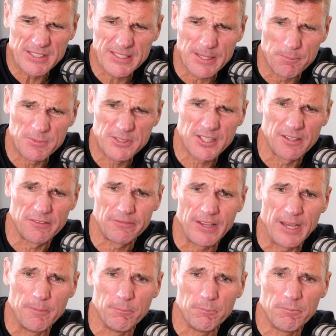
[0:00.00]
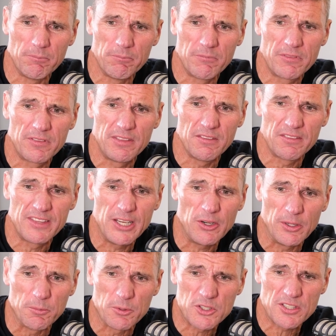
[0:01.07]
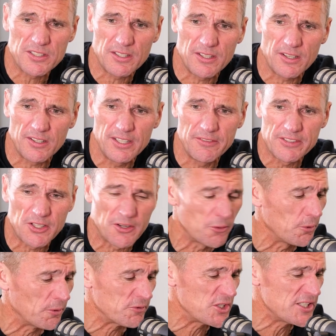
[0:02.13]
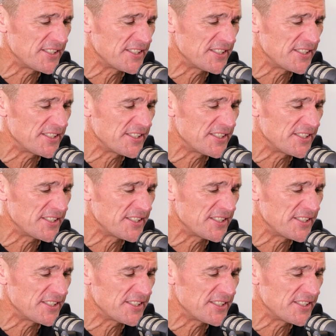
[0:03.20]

some sort of theory, which I'd never sort of thought of.